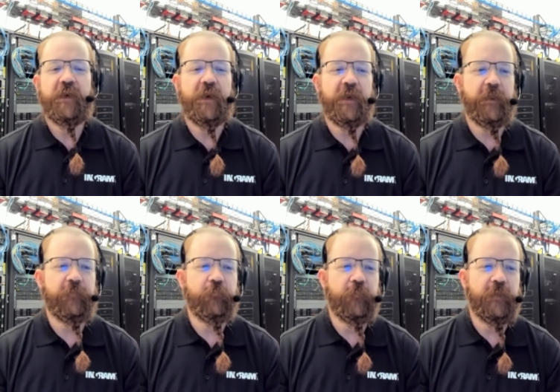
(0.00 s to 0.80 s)

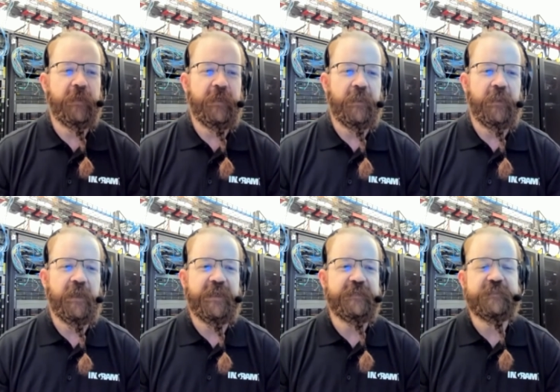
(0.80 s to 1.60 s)
In a
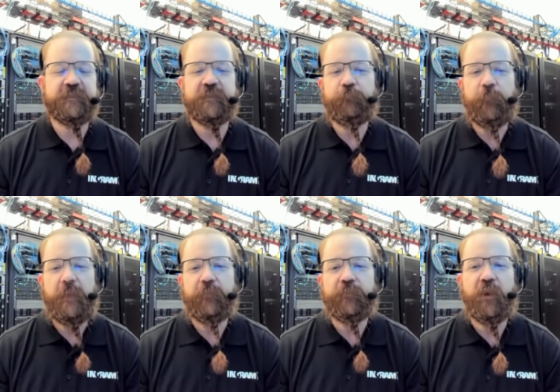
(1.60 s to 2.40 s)
lot of cases,
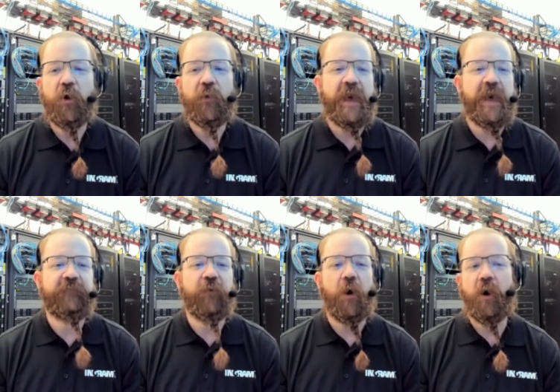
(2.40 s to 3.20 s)
people don't have